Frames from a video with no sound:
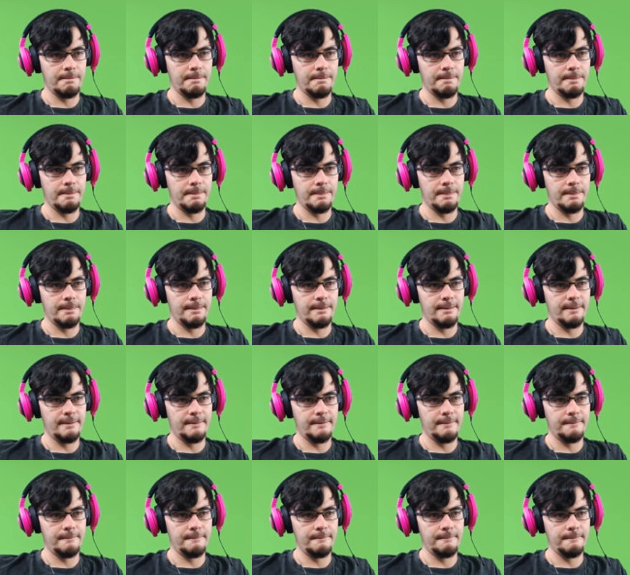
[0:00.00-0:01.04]

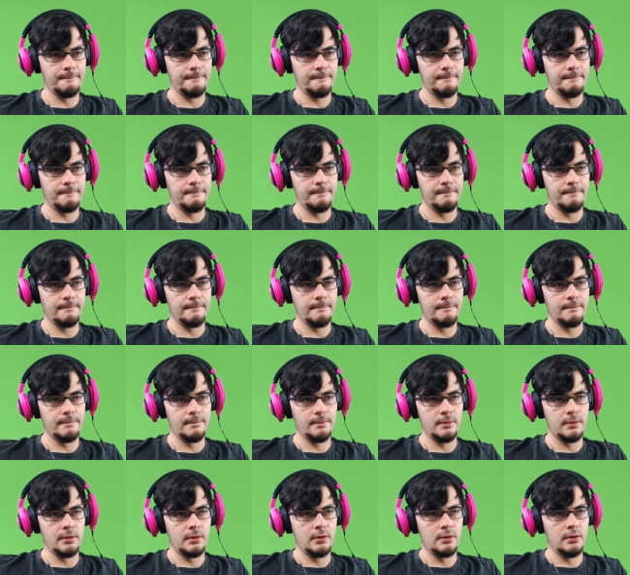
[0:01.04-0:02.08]
Nobody speaks.